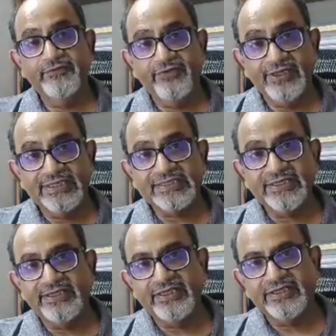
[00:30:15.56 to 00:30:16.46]
Whereas the
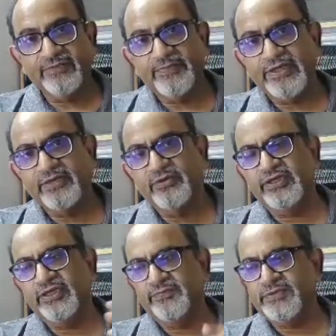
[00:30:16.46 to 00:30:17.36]

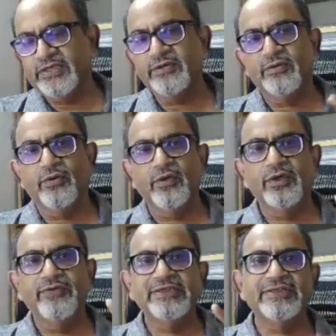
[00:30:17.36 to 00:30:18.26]
intraperitoneal rupture
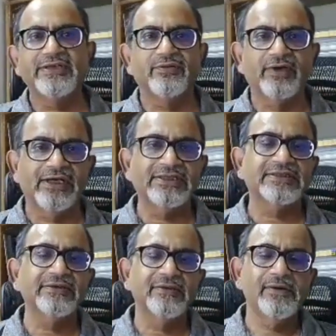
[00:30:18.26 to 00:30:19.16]
always
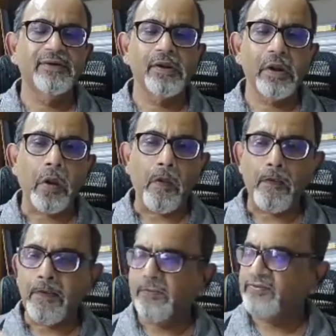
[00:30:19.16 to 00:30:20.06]
requires
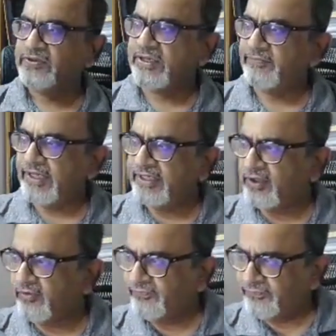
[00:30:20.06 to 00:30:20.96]
some kind
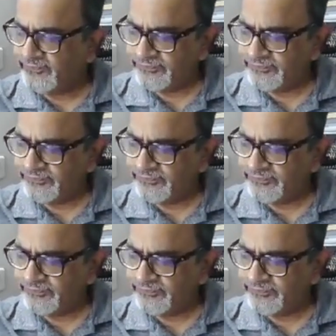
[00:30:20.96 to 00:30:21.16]
of